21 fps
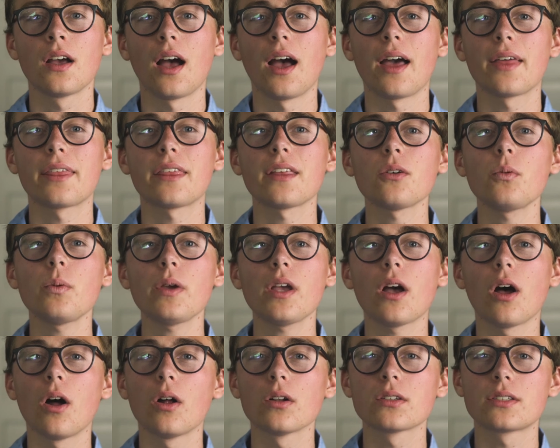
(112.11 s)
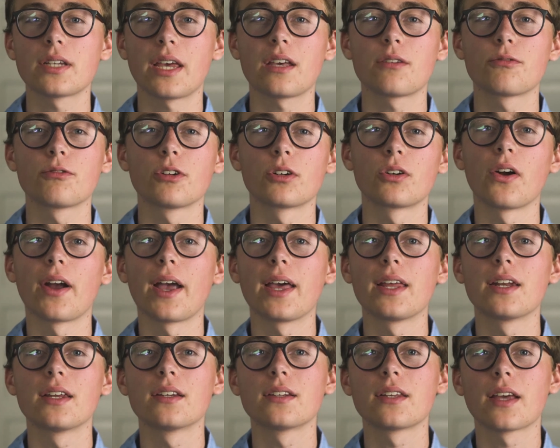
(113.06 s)
I think we all take for
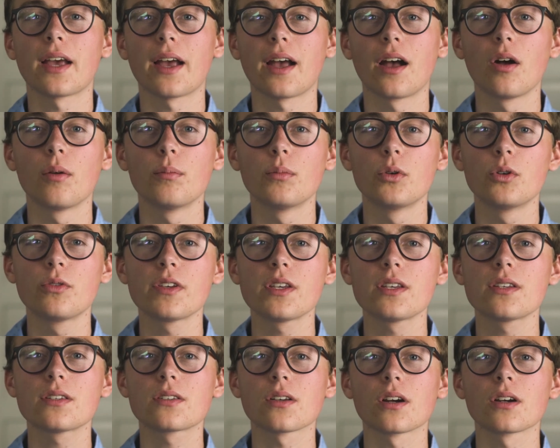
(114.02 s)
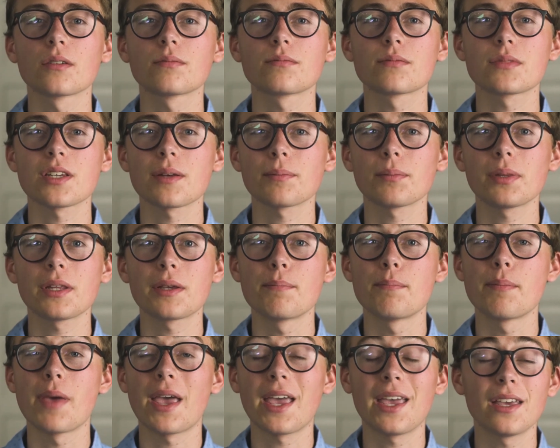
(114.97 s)
granted how movies are simply
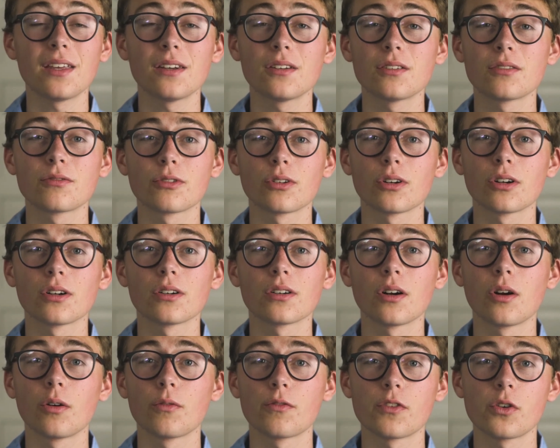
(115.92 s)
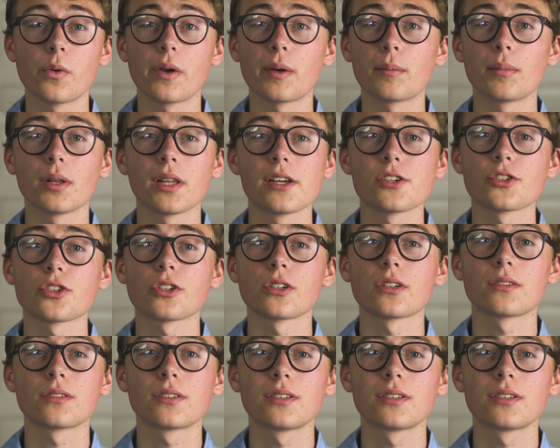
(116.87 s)
made for our viewing pleasure.